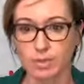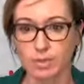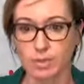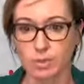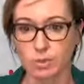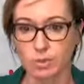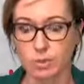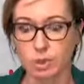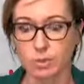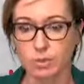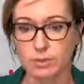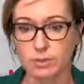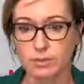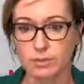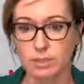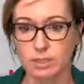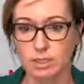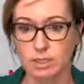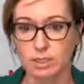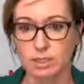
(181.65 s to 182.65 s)
control of your
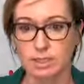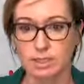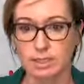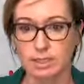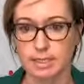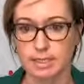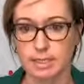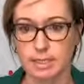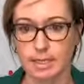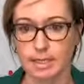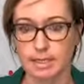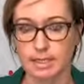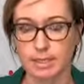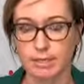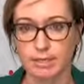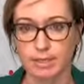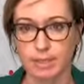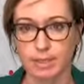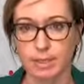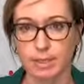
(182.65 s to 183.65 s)
digital estate, if
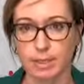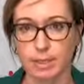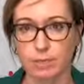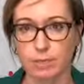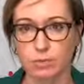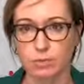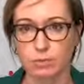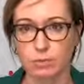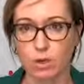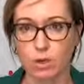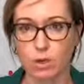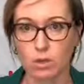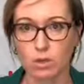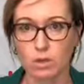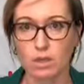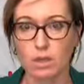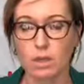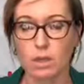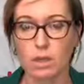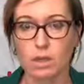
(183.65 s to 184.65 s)
something goes
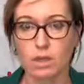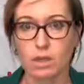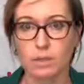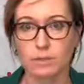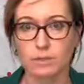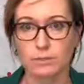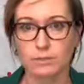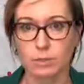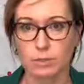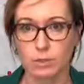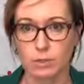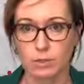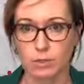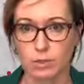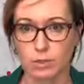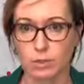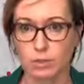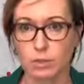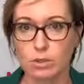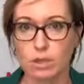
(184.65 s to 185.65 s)
wrong for
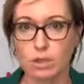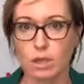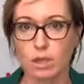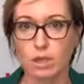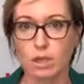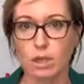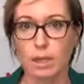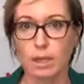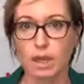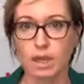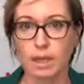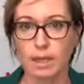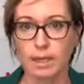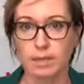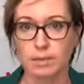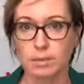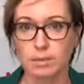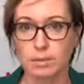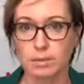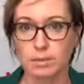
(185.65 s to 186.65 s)
you,
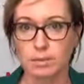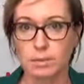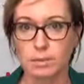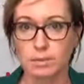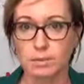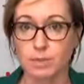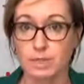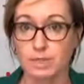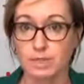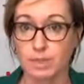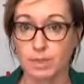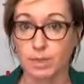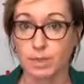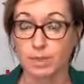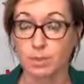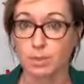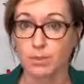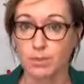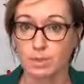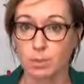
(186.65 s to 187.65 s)
to be someone
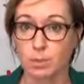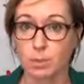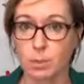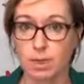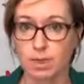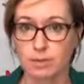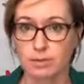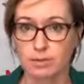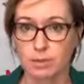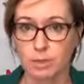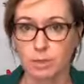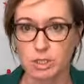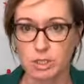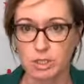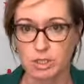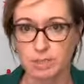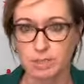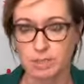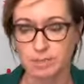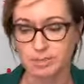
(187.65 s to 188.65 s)
who is aware of your
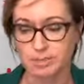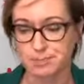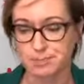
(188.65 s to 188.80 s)
wishes.